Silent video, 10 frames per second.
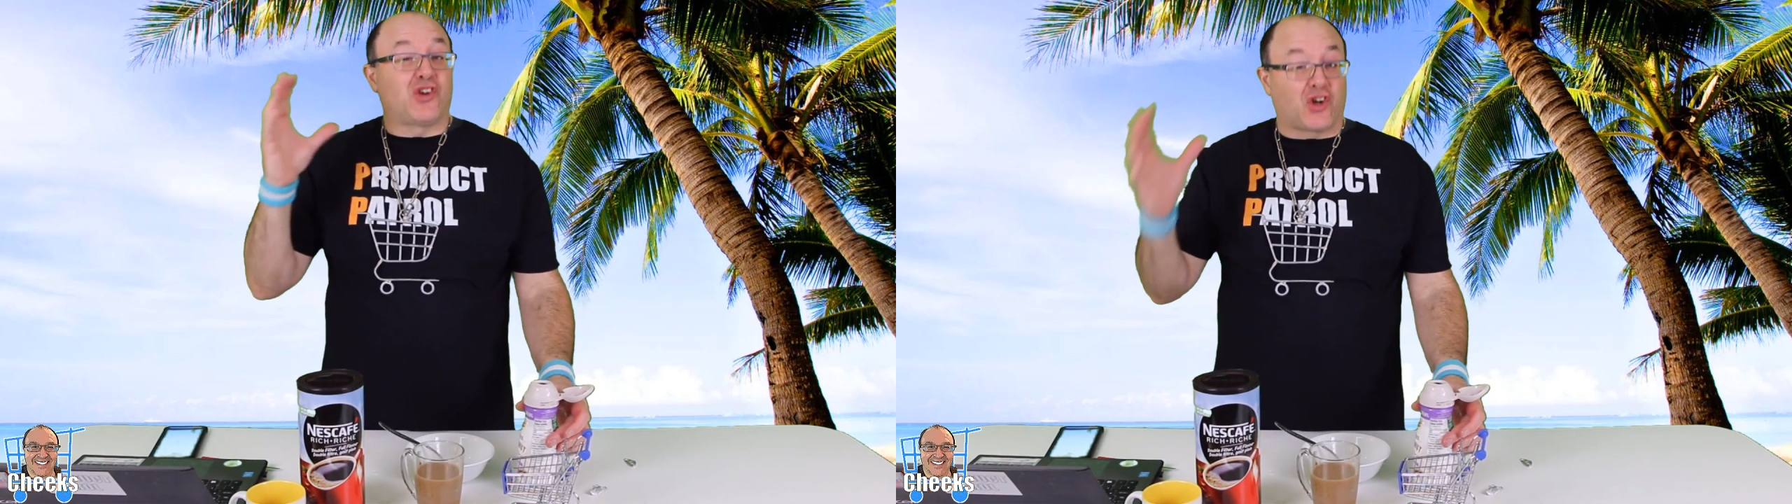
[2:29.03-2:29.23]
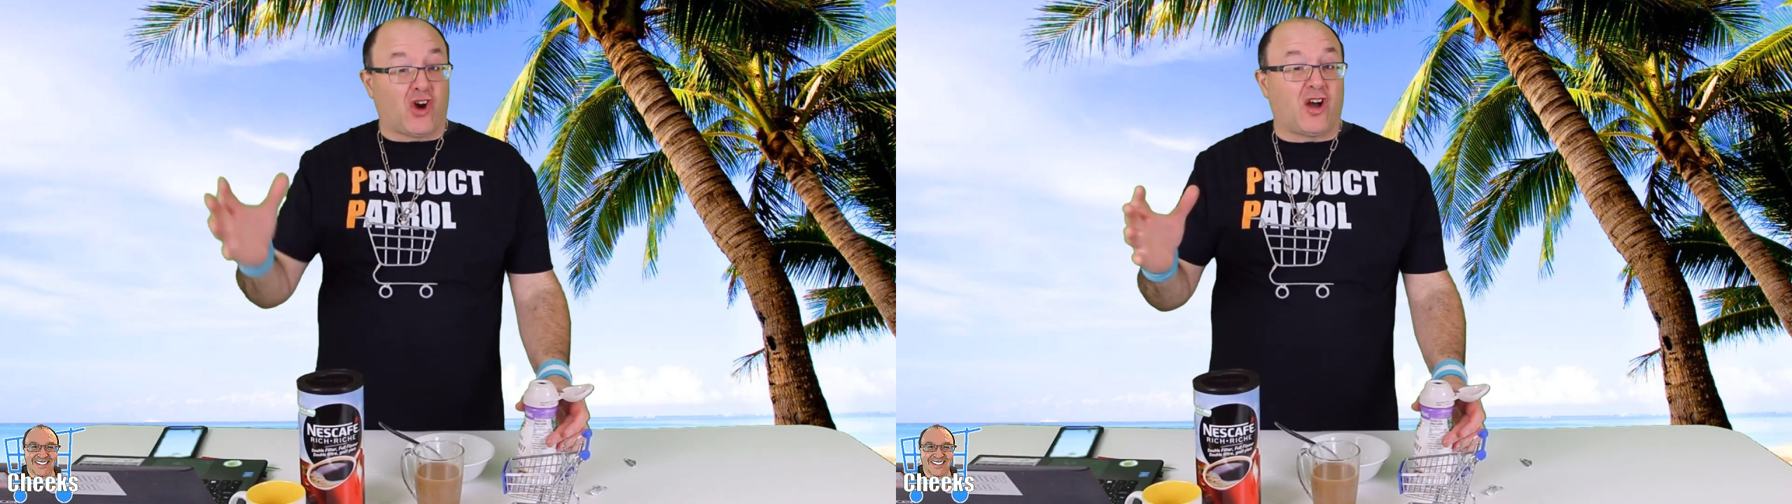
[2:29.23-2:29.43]

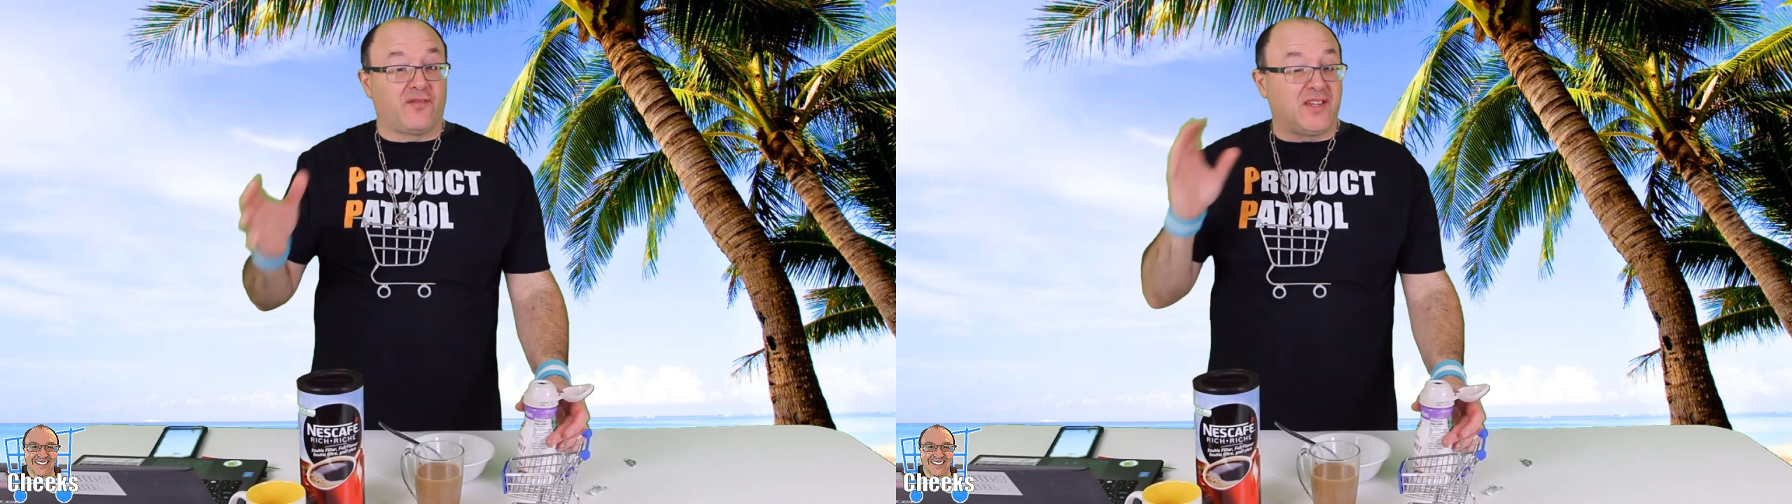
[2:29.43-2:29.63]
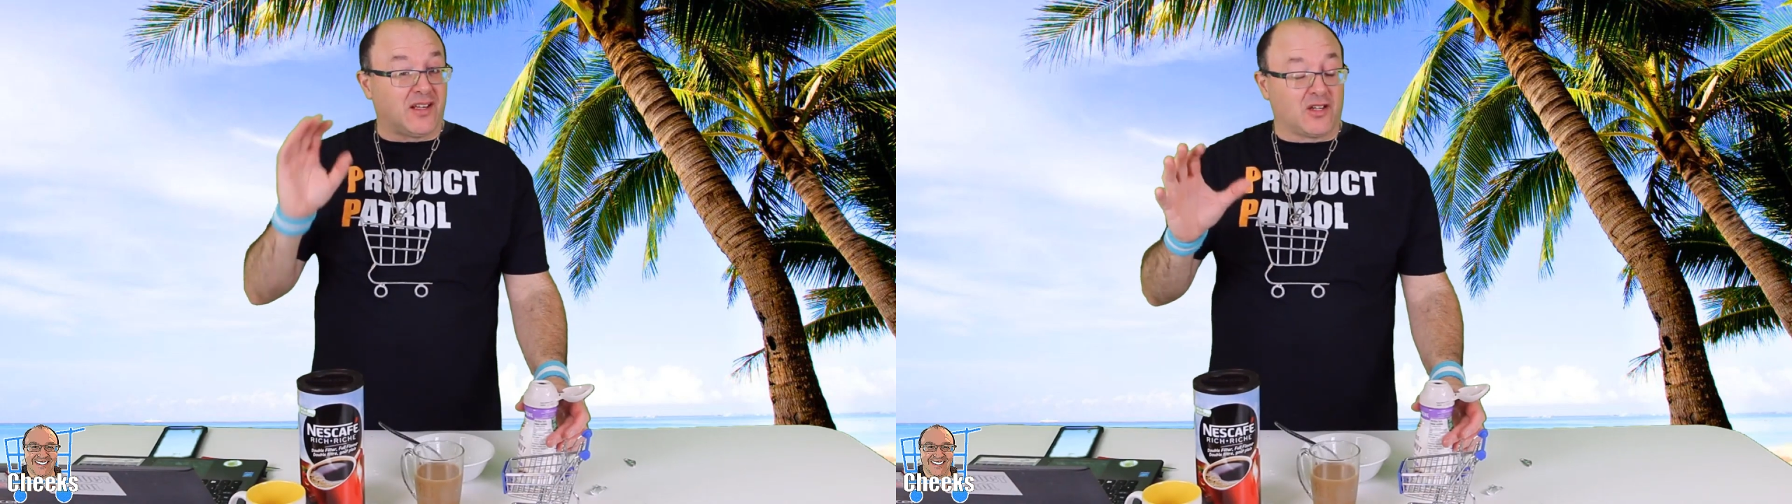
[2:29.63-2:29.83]
your
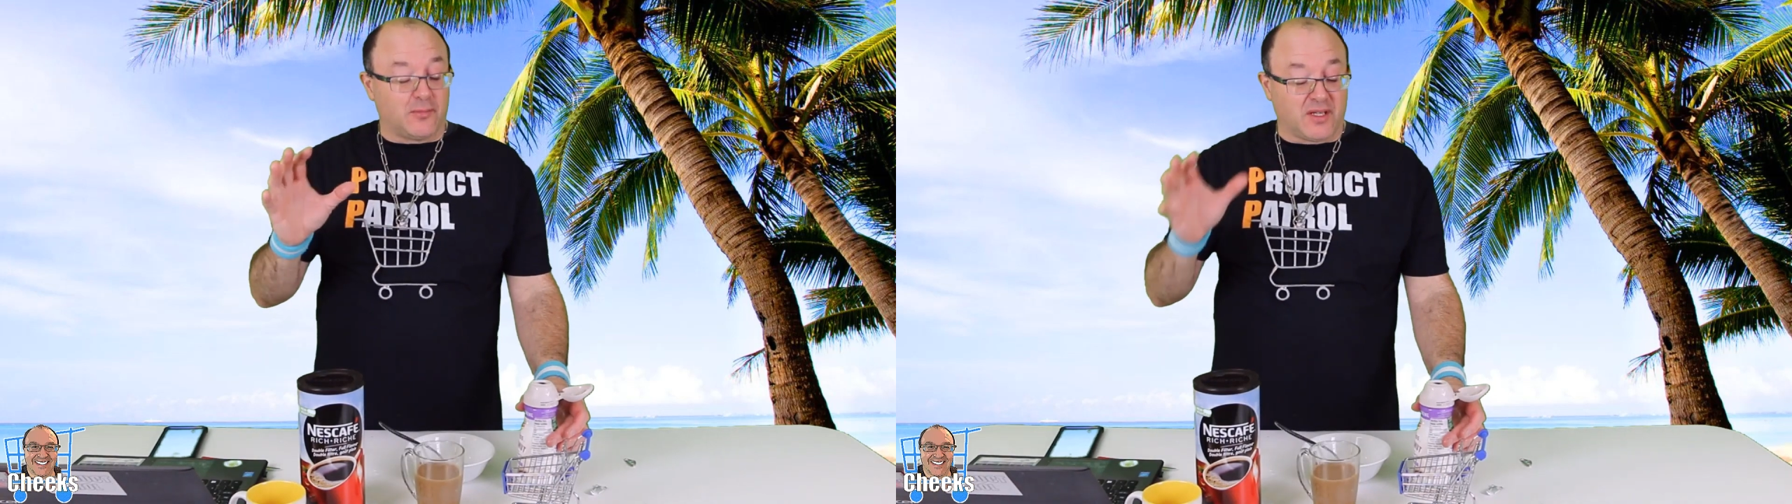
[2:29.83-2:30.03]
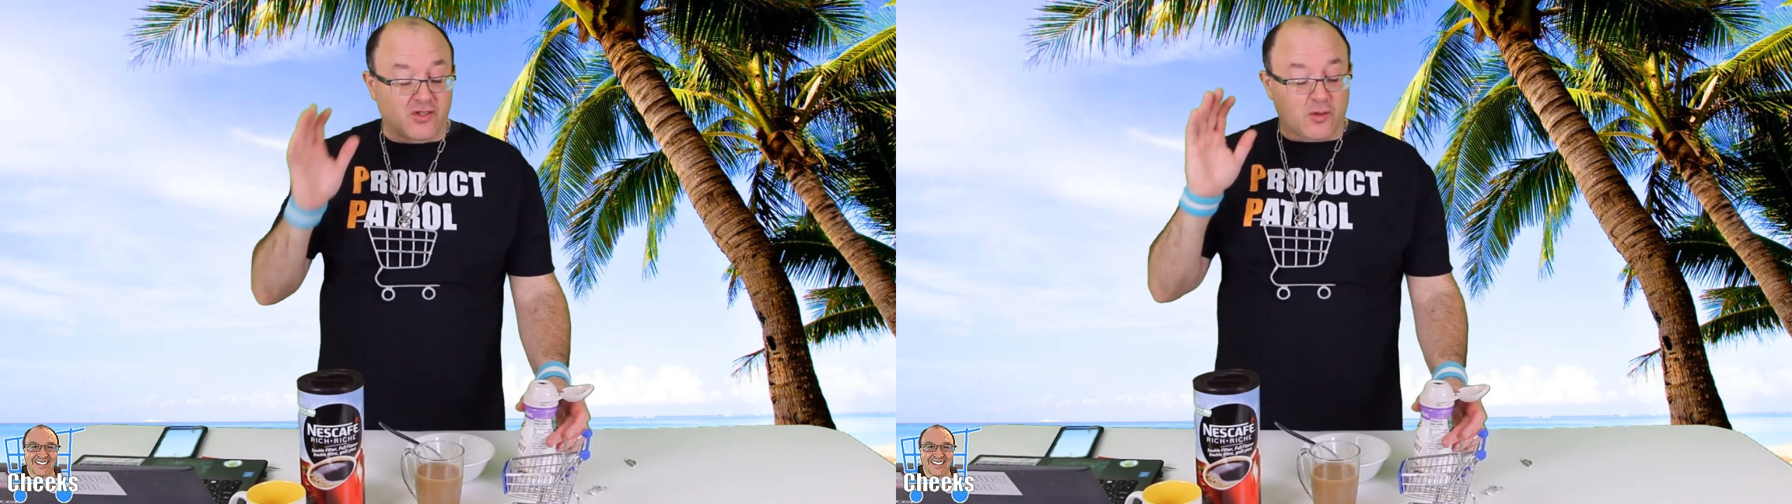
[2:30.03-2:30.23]
coffee a little bit,